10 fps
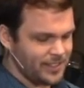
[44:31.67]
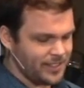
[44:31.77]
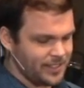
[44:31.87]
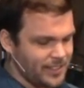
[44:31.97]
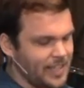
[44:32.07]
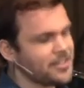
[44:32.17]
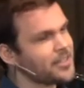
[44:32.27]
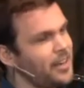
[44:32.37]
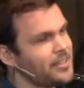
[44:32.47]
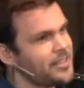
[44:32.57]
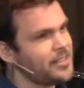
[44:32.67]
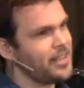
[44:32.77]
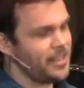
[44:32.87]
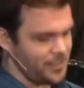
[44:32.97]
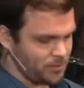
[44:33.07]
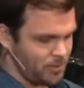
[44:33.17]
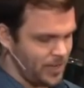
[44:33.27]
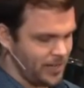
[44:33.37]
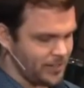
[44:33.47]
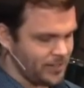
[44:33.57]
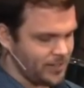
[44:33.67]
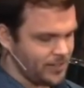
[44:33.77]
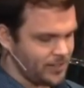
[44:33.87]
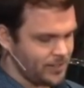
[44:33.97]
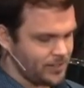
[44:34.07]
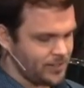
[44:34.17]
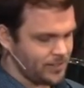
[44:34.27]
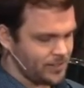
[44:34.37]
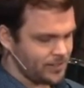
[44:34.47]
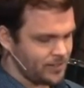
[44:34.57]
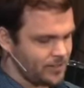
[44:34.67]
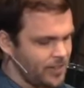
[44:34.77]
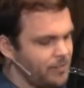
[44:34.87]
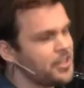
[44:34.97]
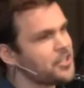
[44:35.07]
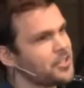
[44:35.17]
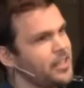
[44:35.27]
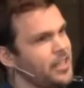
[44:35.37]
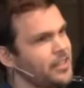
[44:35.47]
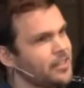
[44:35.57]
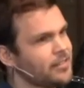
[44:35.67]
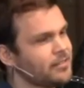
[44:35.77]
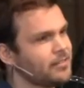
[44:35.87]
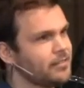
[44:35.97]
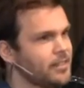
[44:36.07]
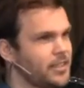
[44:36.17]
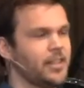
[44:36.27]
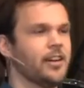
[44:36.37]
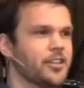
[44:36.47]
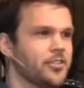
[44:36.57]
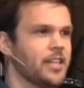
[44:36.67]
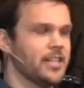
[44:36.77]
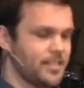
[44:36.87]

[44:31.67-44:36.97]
gets God to see it his way. Eventually, God agrees.